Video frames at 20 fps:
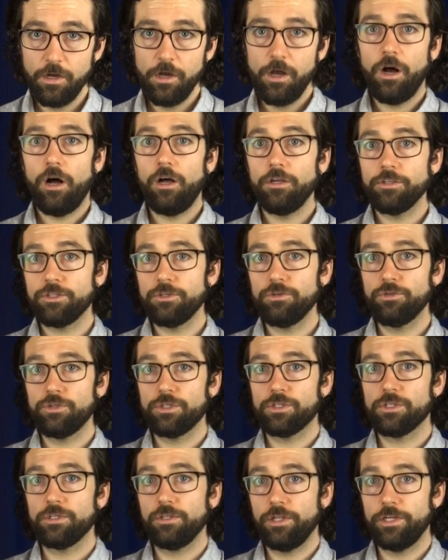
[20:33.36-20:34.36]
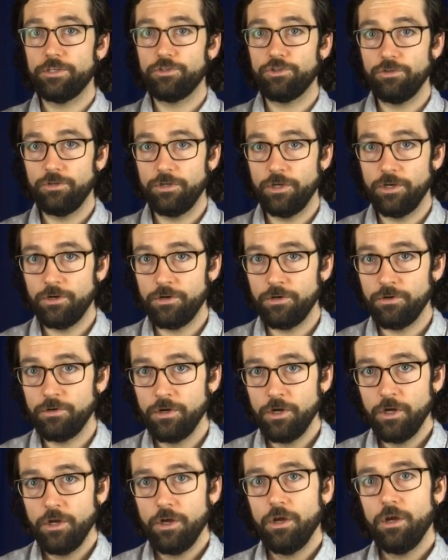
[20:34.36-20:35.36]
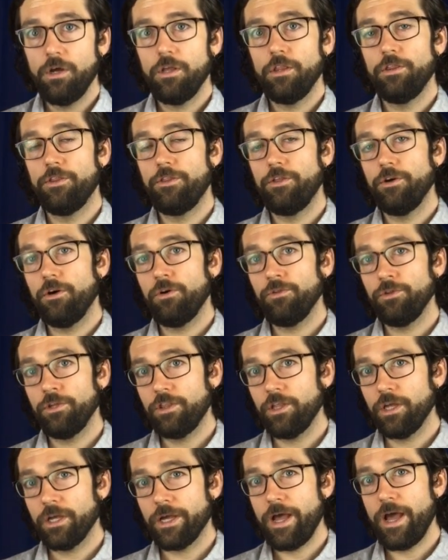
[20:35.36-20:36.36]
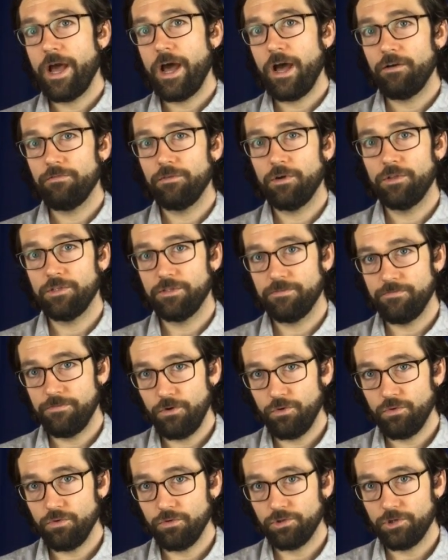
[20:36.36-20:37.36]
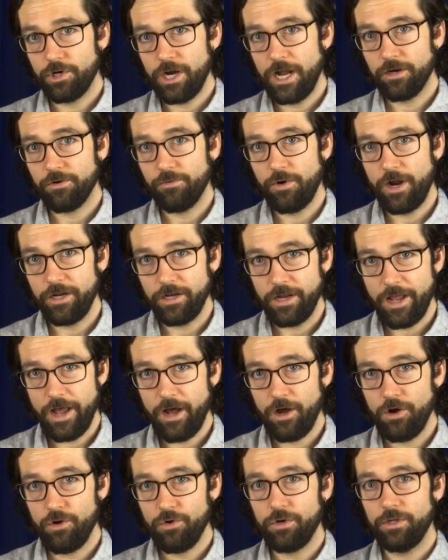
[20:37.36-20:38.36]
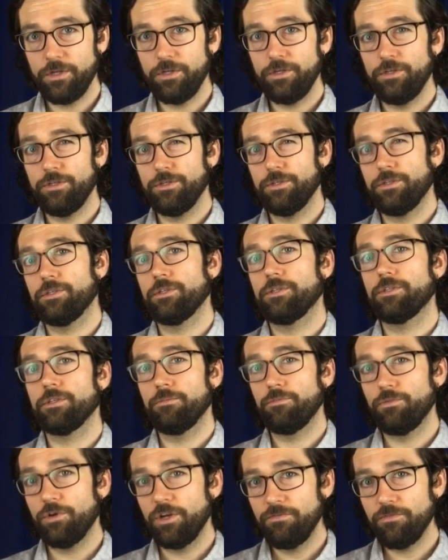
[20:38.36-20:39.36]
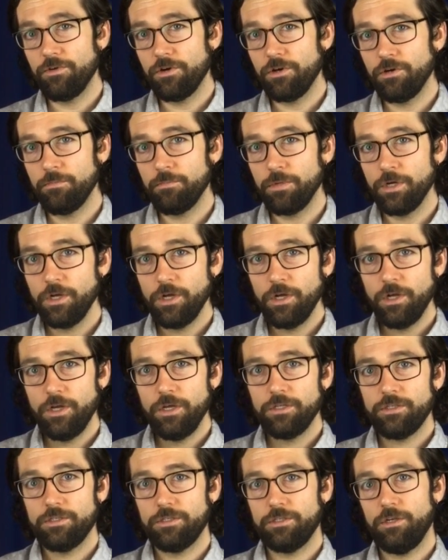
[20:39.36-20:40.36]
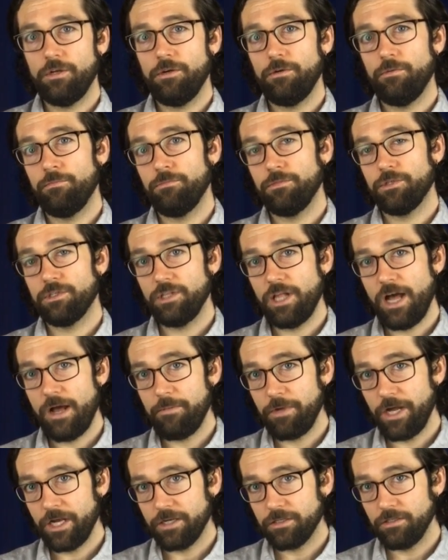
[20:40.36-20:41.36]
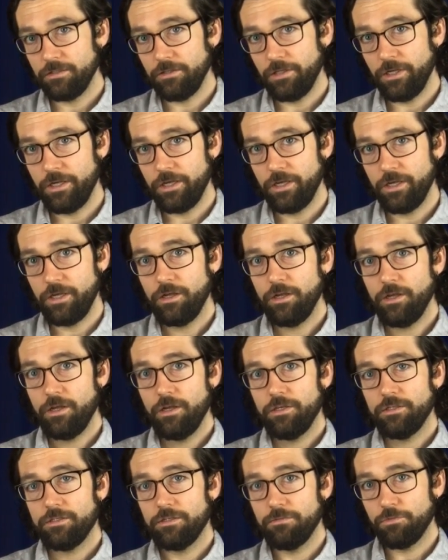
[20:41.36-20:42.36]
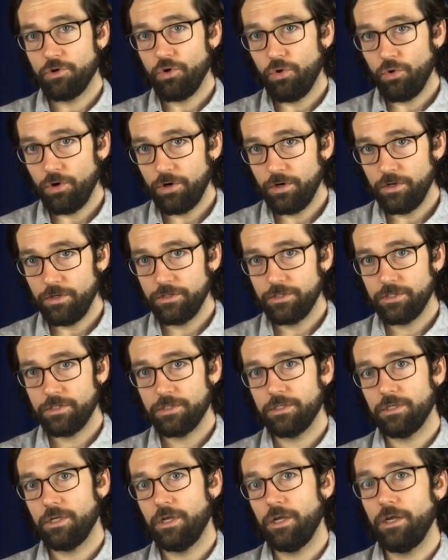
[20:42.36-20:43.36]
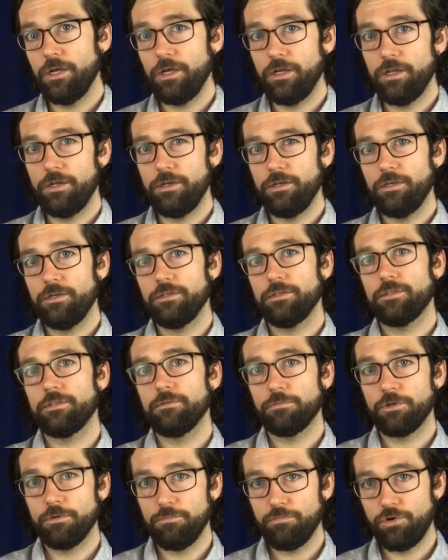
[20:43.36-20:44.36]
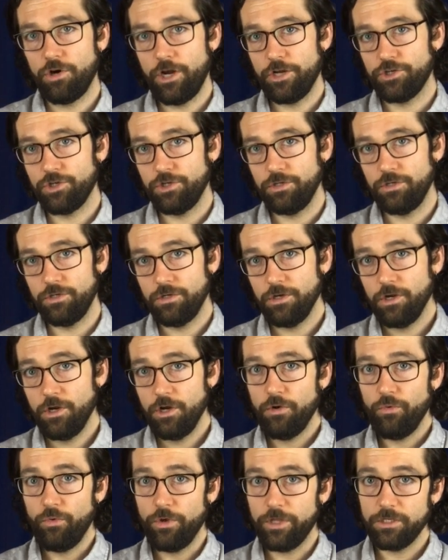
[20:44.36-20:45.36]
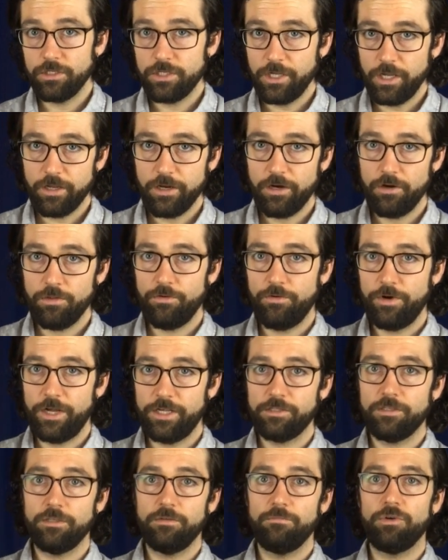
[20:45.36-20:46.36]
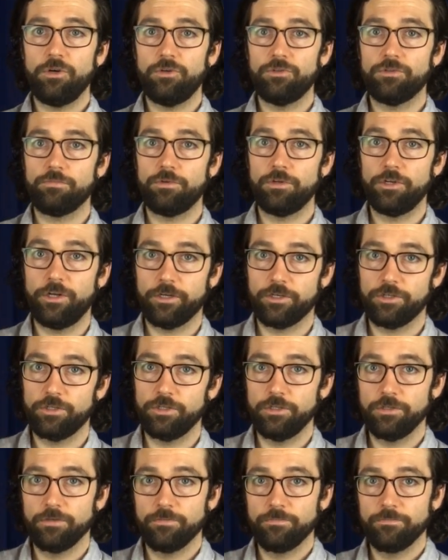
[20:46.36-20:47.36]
Also, just to let you know, the only thing I have on this vocal track right now is some reverb, some slapback delay, some chorus, and some compression. We can take care of the rest in post-production.